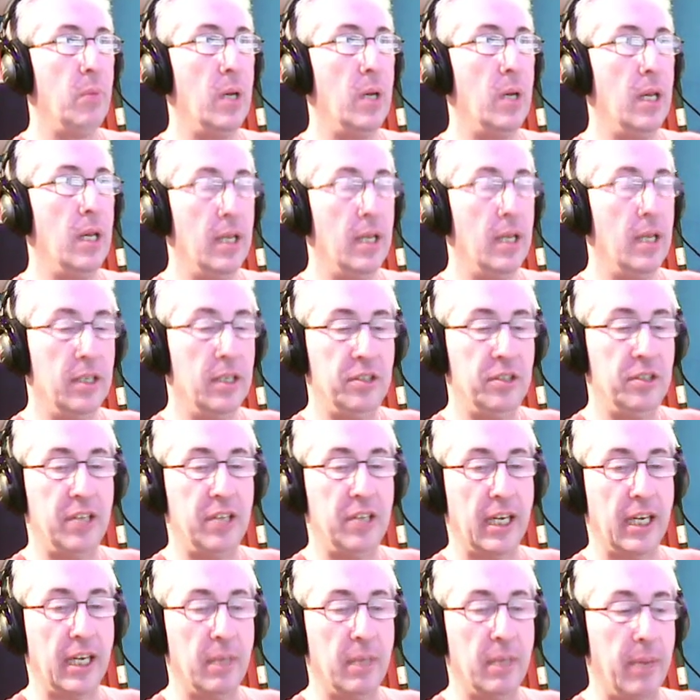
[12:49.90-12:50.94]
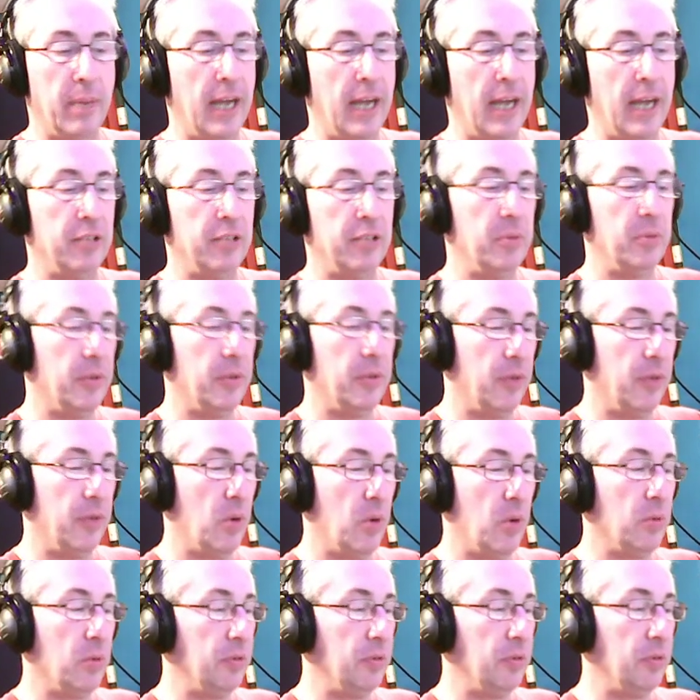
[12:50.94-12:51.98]
Second pass with the vocals
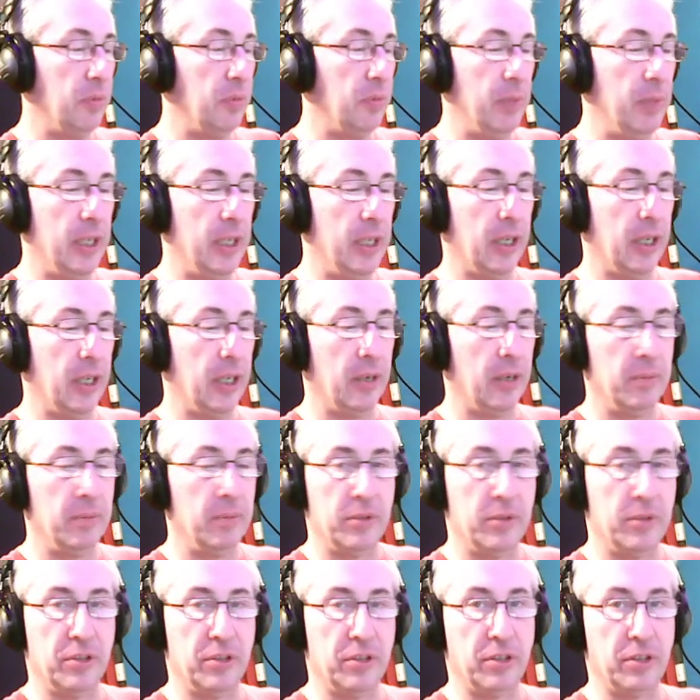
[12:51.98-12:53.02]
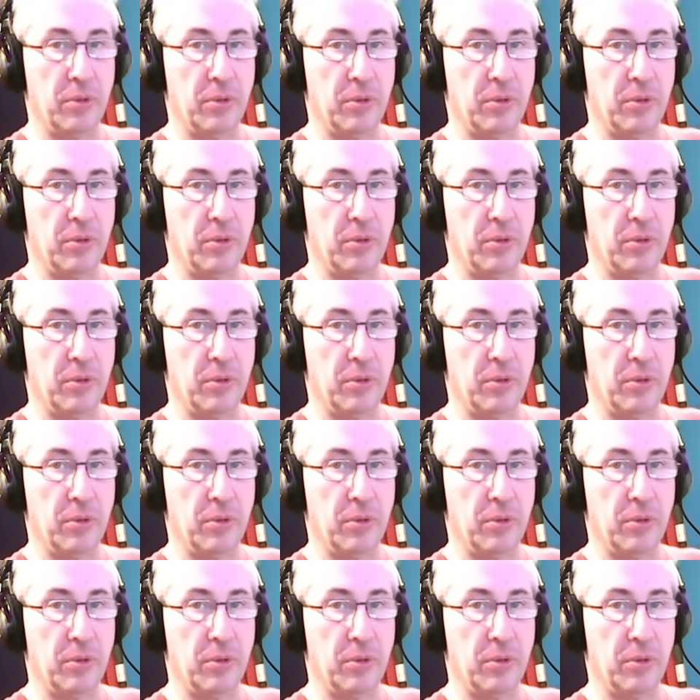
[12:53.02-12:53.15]
would be here. There's a total of